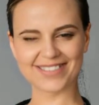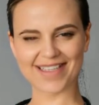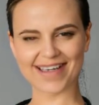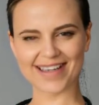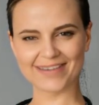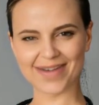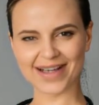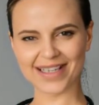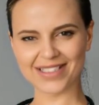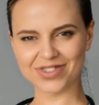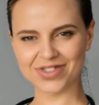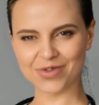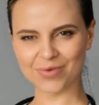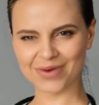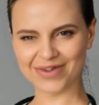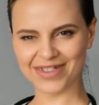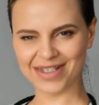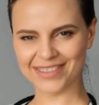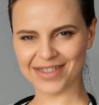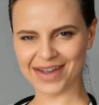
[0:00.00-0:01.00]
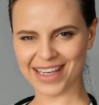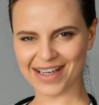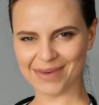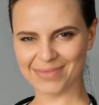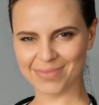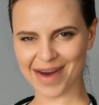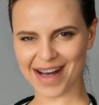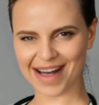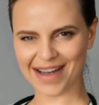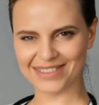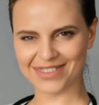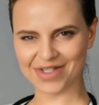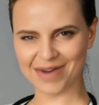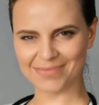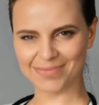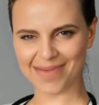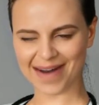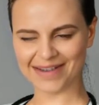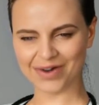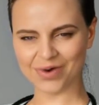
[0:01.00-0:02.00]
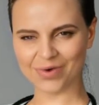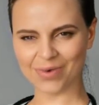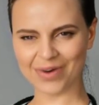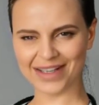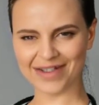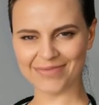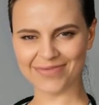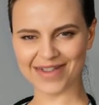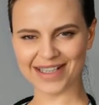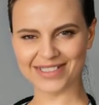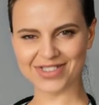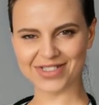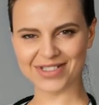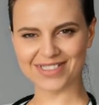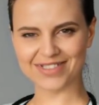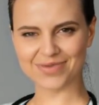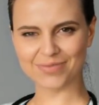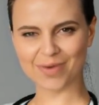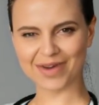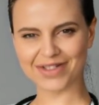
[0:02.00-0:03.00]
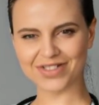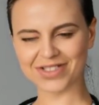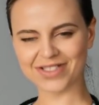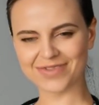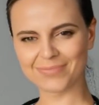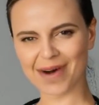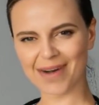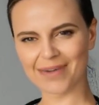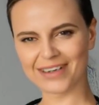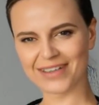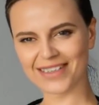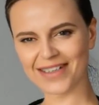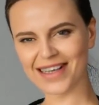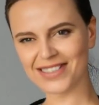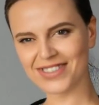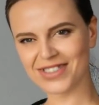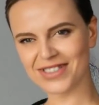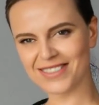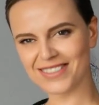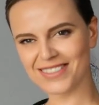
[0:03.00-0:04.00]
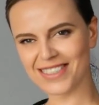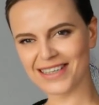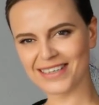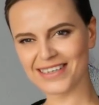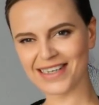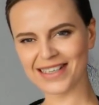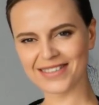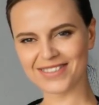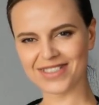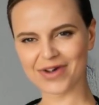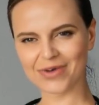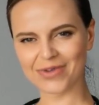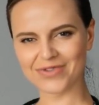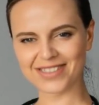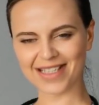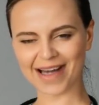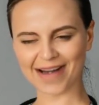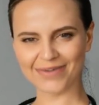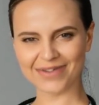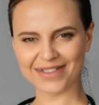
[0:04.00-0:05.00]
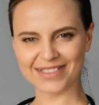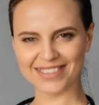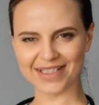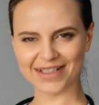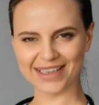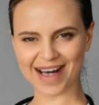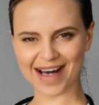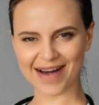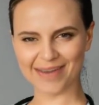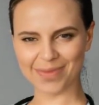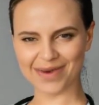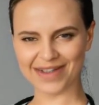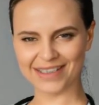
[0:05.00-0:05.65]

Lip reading: and make sure that the impact of medical innovations reaches populations in need. Here's how this can happen.